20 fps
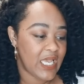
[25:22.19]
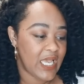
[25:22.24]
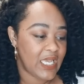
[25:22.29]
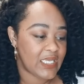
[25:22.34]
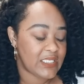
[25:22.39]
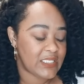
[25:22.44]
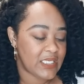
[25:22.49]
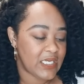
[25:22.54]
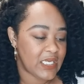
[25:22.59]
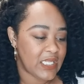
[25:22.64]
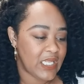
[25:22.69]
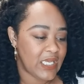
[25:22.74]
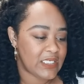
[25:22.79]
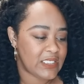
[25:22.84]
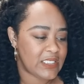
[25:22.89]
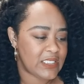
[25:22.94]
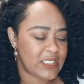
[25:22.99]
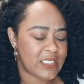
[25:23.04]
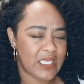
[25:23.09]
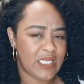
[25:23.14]
Sunglasses,
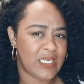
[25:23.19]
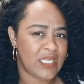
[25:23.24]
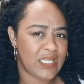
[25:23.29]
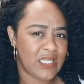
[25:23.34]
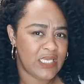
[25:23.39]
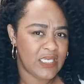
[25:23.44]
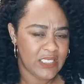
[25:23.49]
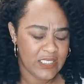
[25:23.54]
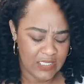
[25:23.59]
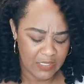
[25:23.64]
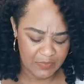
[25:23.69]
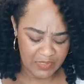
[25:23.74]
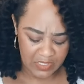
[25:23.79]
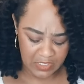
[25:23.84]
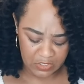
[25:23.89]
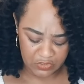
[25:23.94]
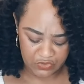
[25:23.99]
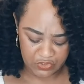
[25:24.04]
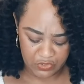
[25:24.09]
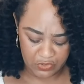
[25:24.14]
and I think it's something
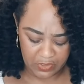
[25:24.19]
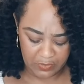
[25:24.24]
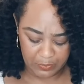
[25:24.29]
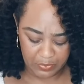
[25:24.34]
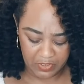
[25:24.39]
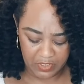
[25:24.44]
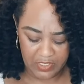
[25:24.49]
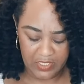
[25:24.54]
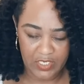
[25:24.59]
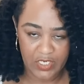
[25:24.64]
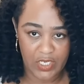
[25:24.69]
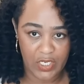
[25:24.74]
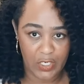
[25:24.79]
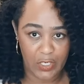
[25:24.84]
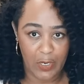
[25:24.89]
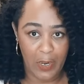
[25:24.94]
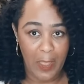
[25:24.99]
else you can put in here.